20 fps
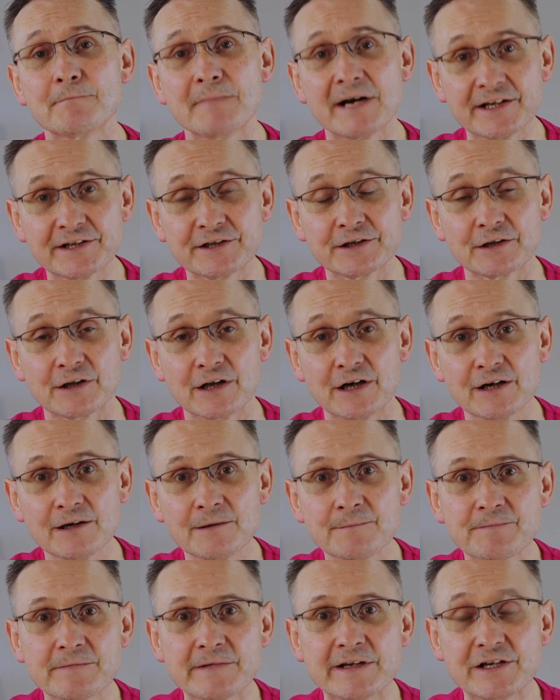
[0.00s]
macula
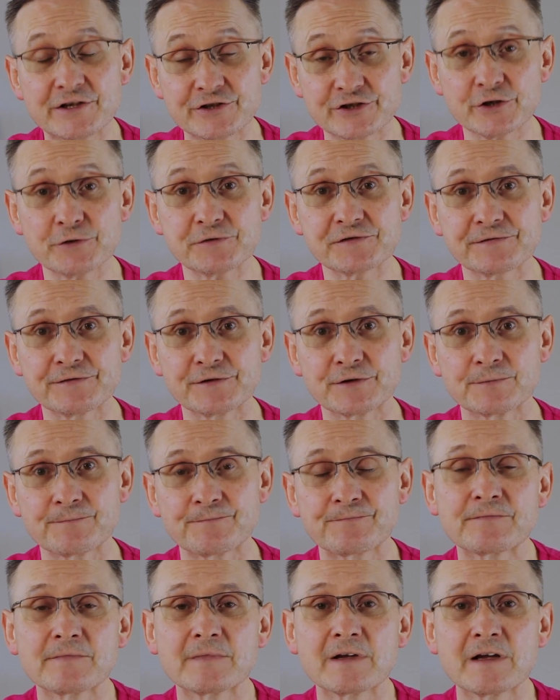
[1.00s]
is useful.